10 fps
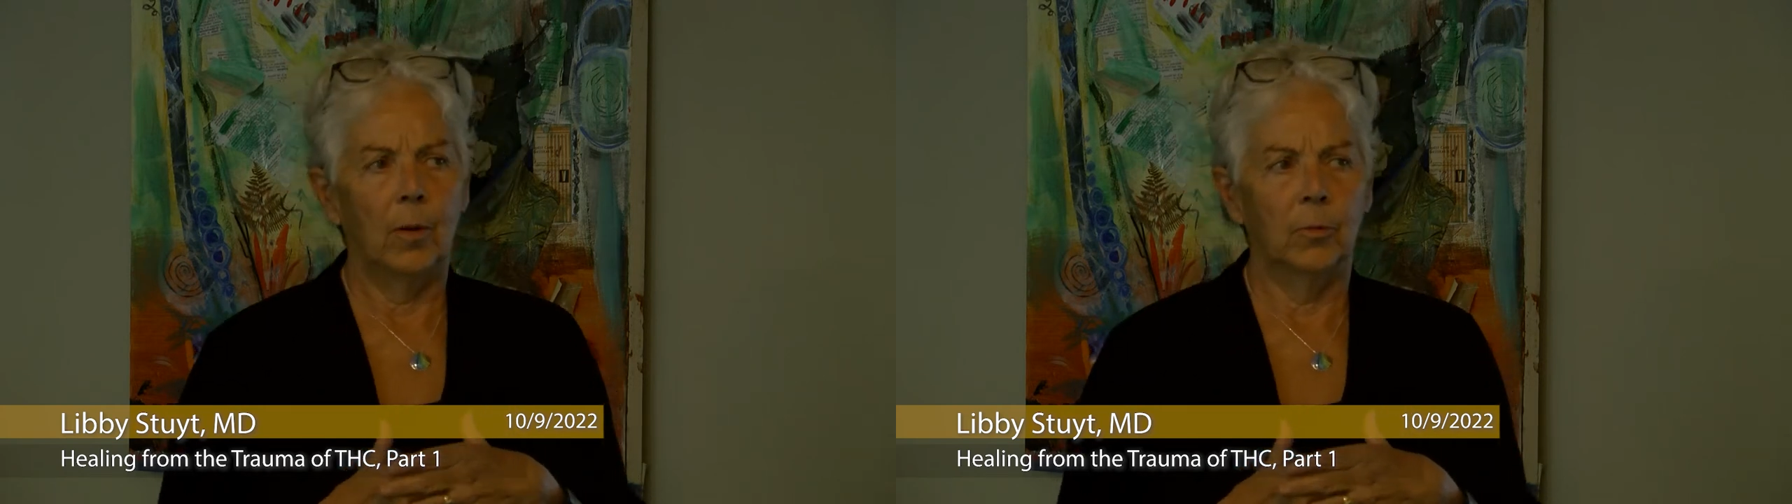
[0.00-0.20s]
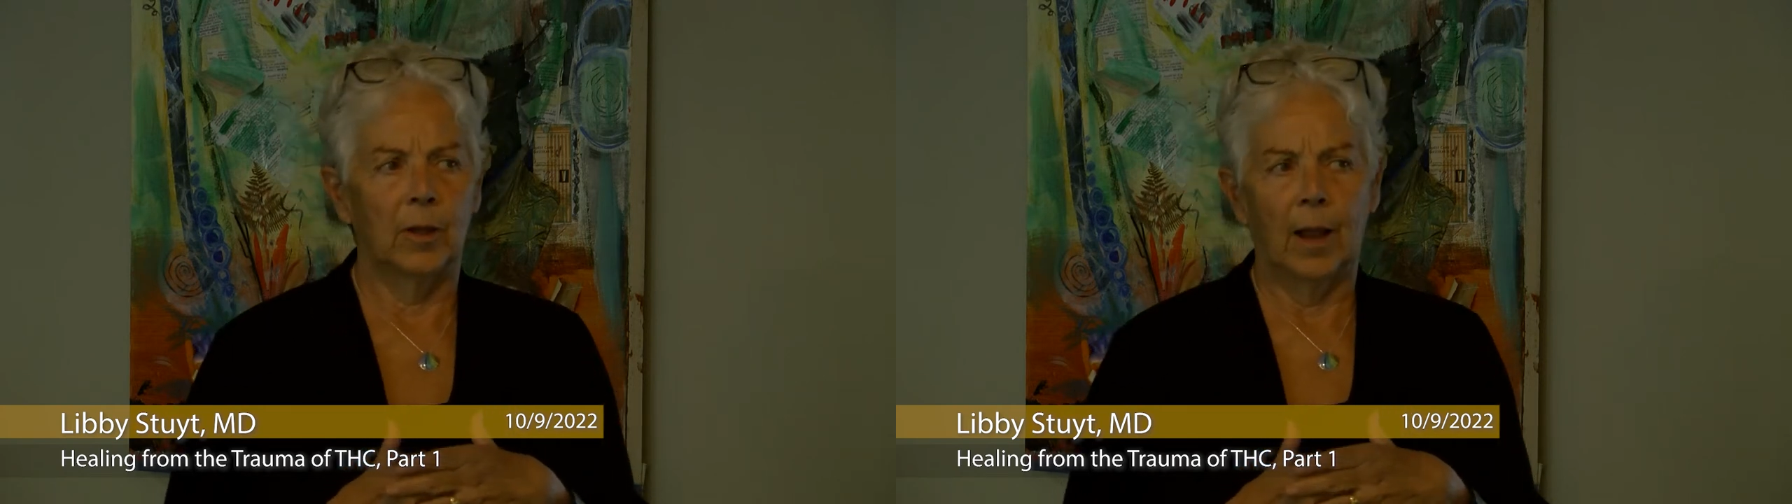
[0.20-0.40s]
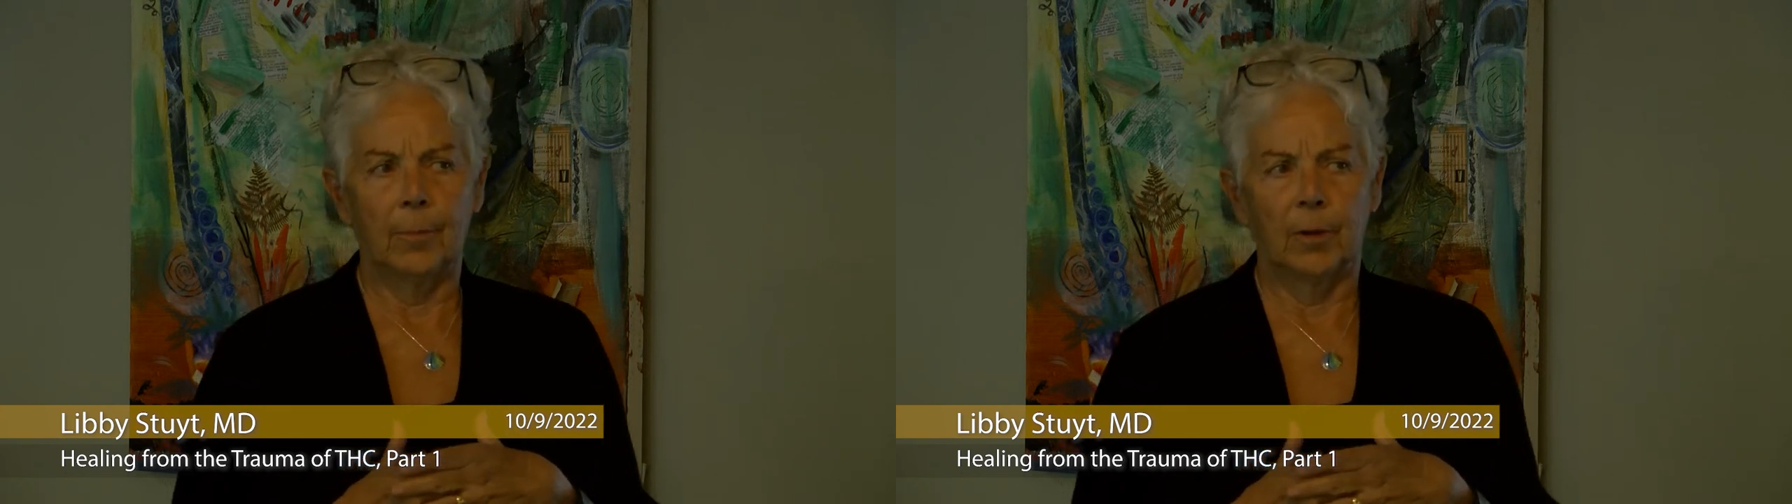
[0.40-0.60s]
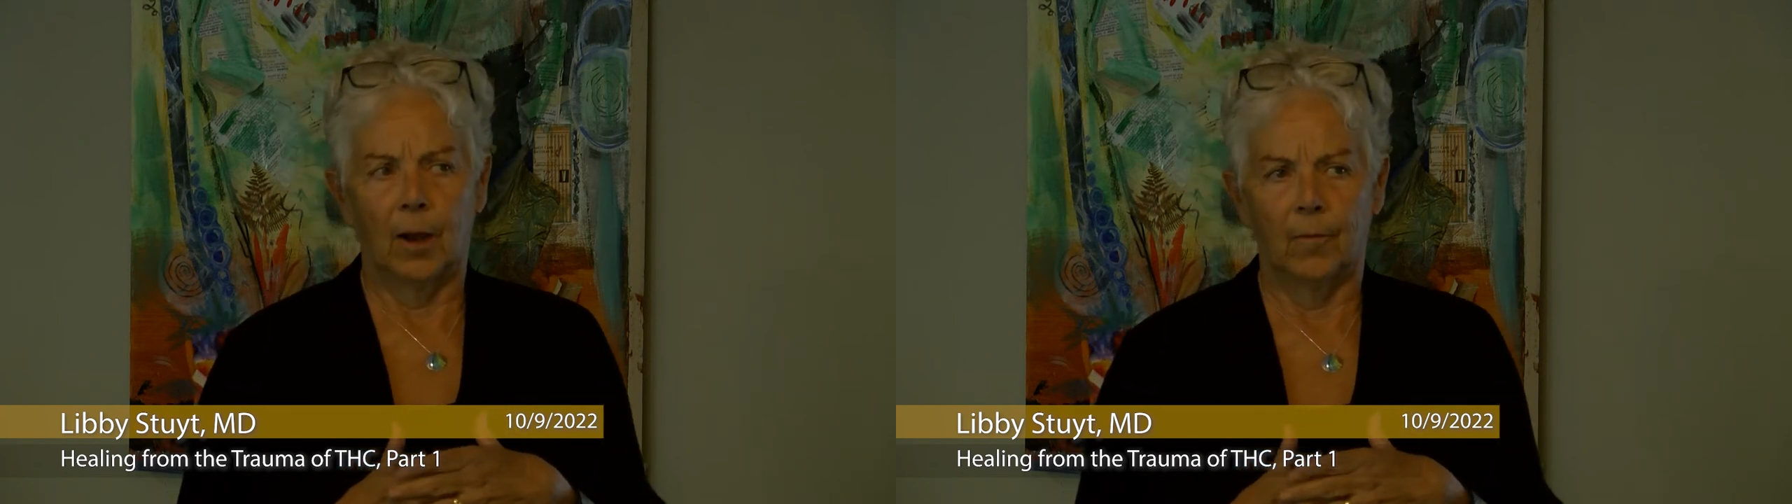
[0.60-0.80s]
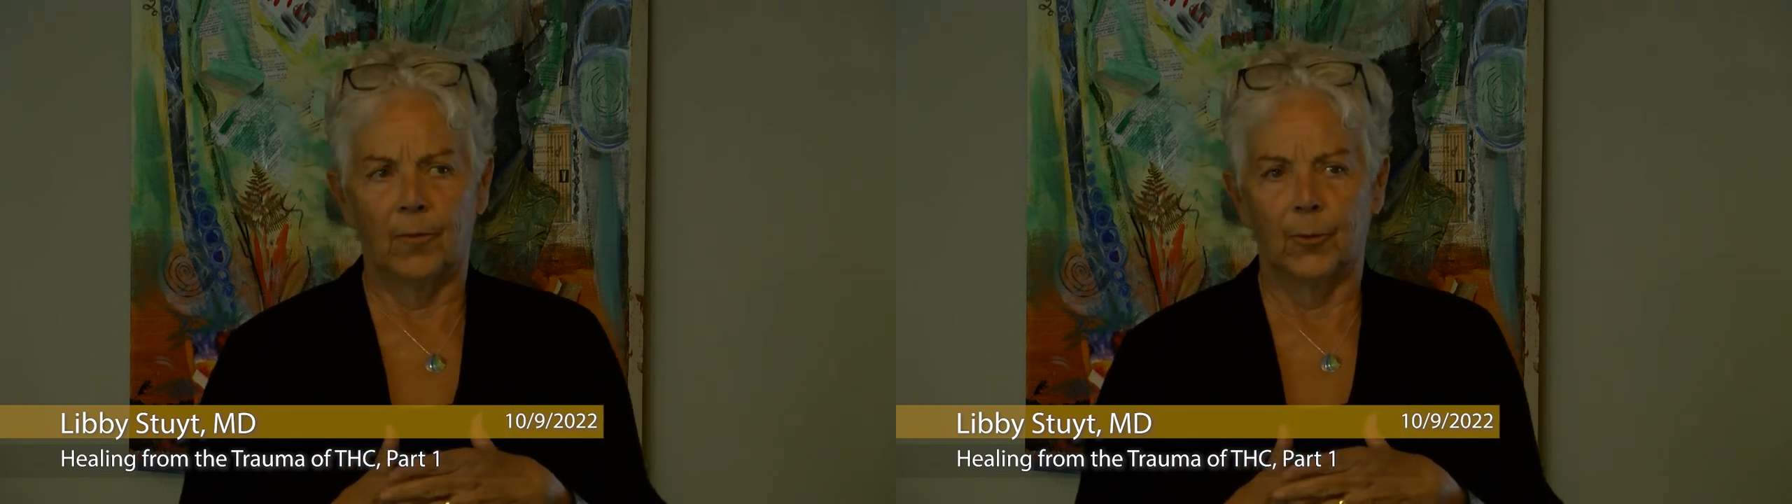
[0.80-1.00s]
would that be
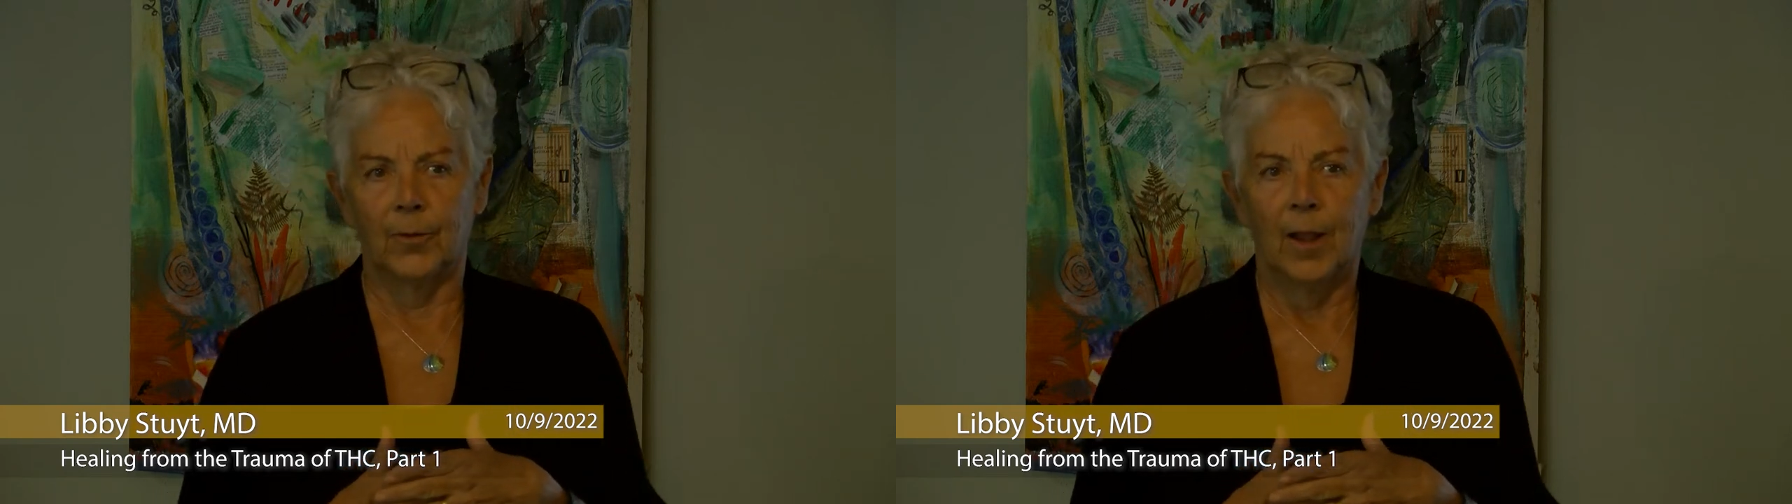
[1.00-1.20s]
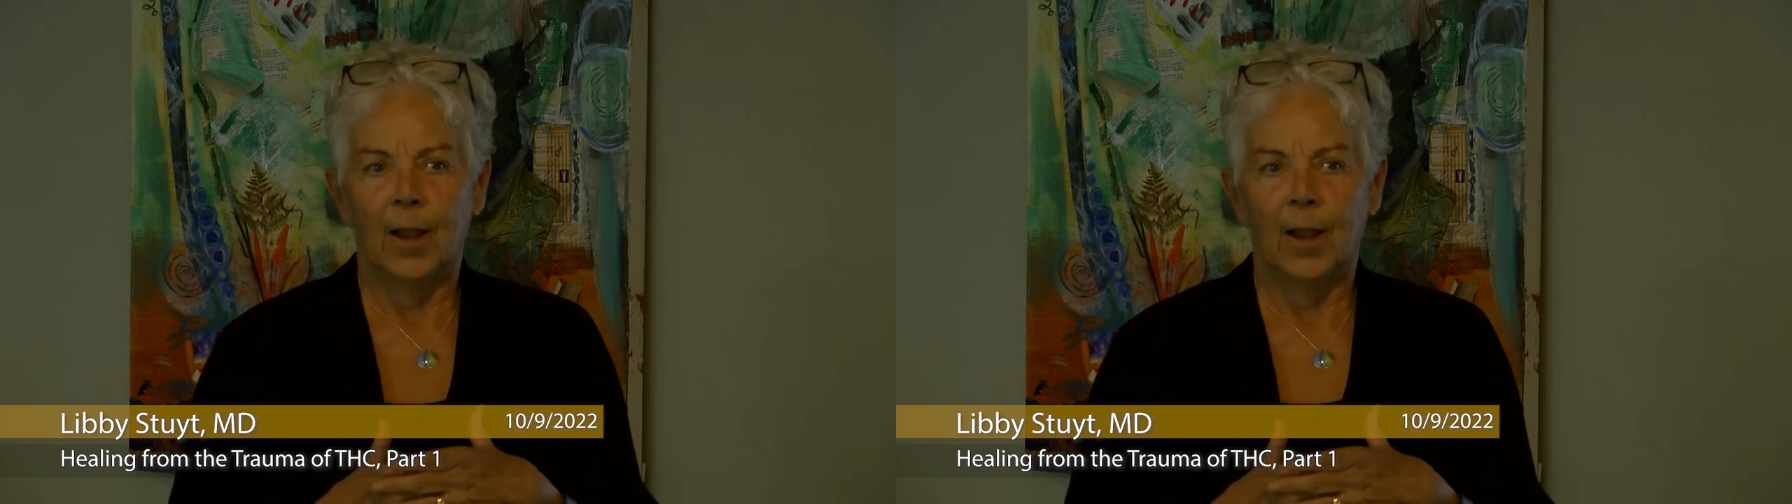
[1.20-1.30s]
helpful?